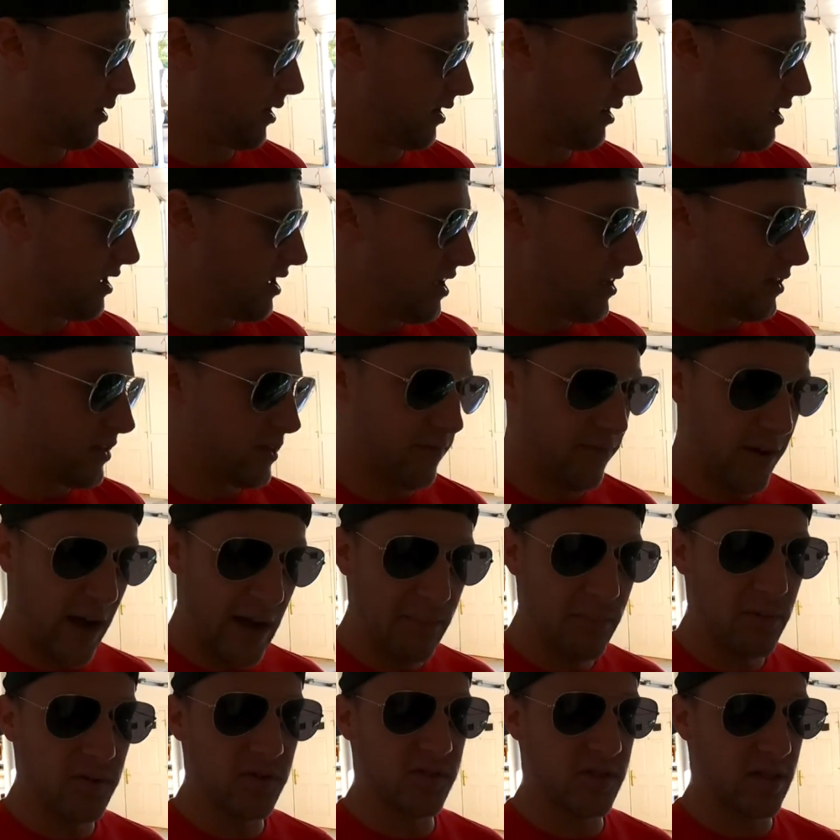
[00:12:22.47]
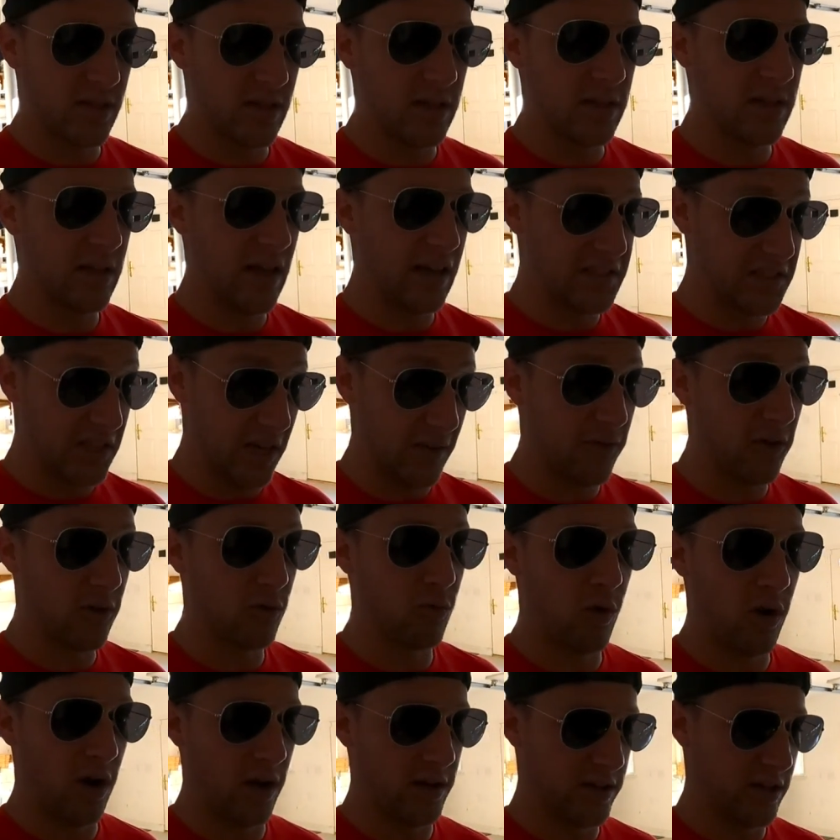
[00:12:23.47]
And the Viper's a, a
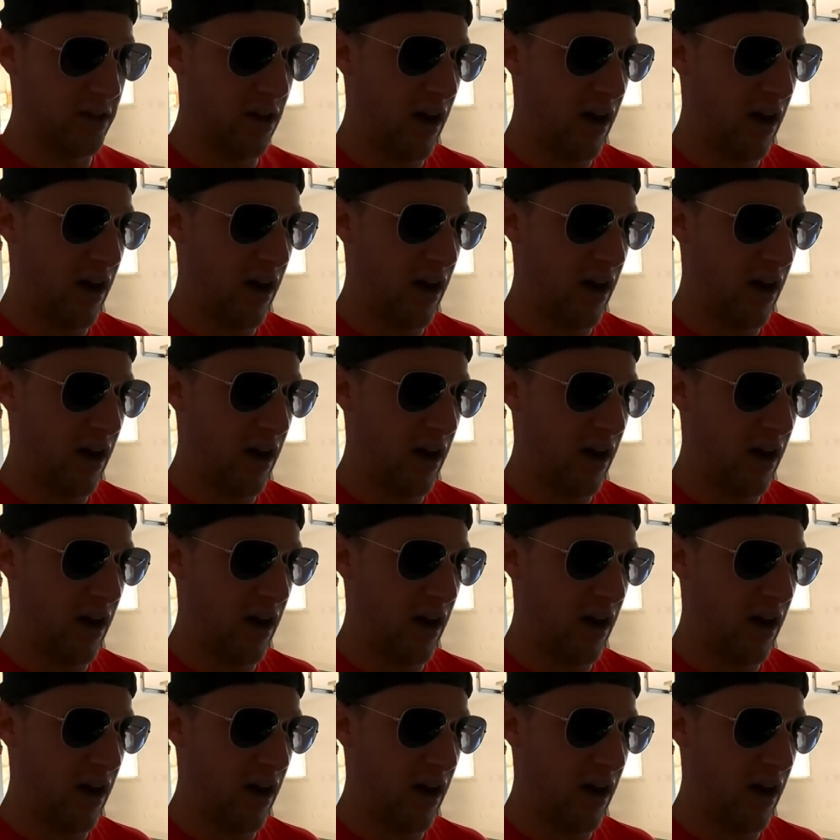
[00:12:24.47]
different one.